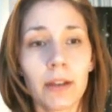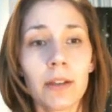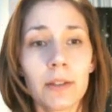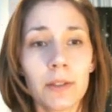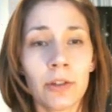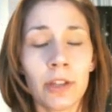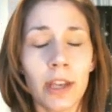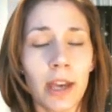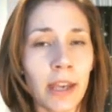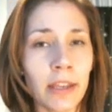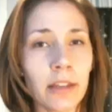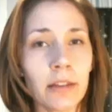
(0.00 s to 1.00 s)
So the
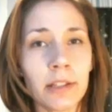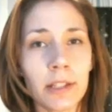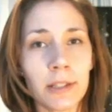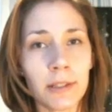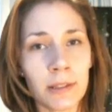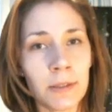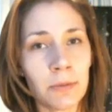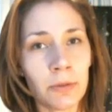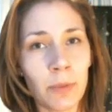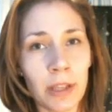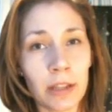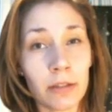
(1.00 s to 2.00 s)
angular distance would
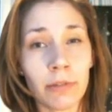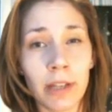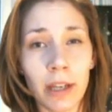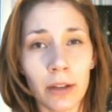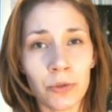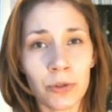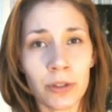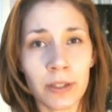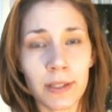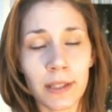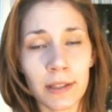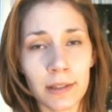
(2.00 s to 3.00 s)
be
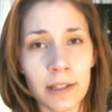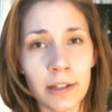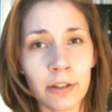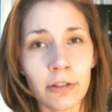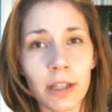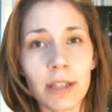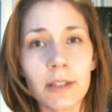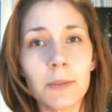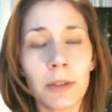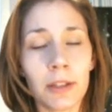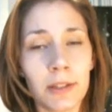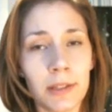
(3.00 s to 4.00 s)
360 degrees
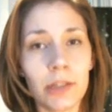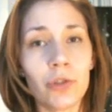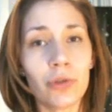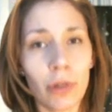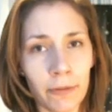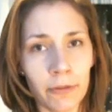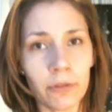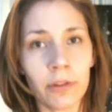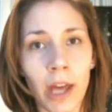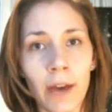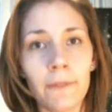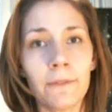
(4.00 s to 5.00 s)
because he's traveled
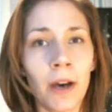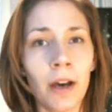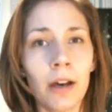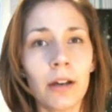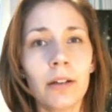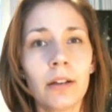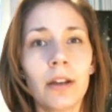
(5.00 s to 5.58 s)
that far,